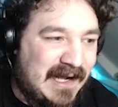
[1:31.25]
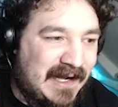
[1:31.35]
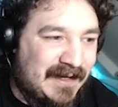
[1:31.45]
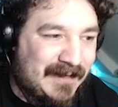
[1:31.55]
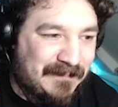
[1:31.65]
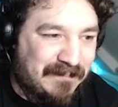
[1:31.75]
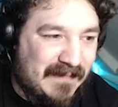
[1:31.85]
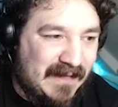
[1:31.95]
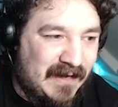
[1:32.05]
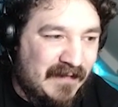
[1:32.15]
um,
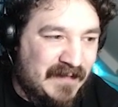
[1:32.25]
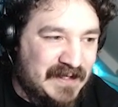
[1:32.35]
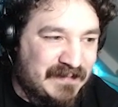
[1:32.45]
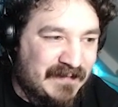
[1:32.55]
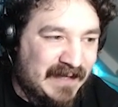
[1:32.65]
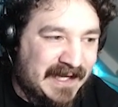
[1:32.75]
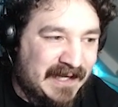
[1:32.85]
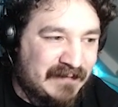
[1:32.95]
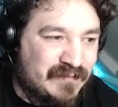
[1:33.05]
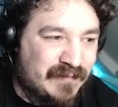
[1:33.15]
of which we've got like
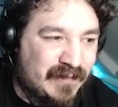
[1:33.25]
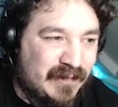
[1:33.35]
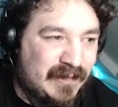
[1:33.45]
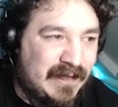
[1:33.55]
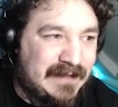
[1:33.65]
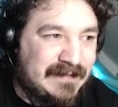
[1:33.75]
a draw,